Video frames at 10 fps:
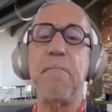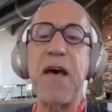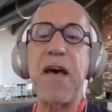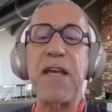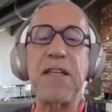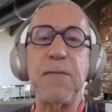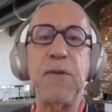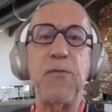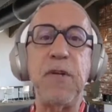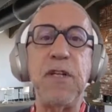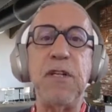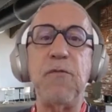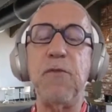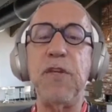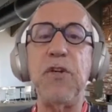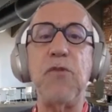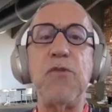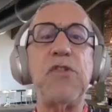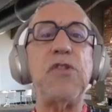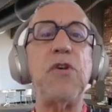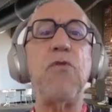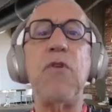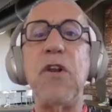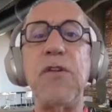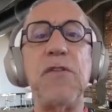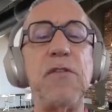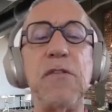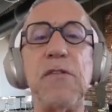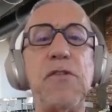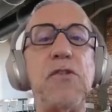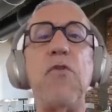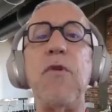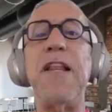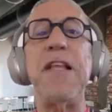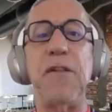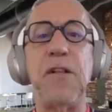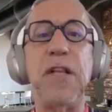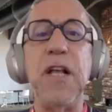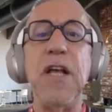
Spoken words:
mind. I mean, we know so little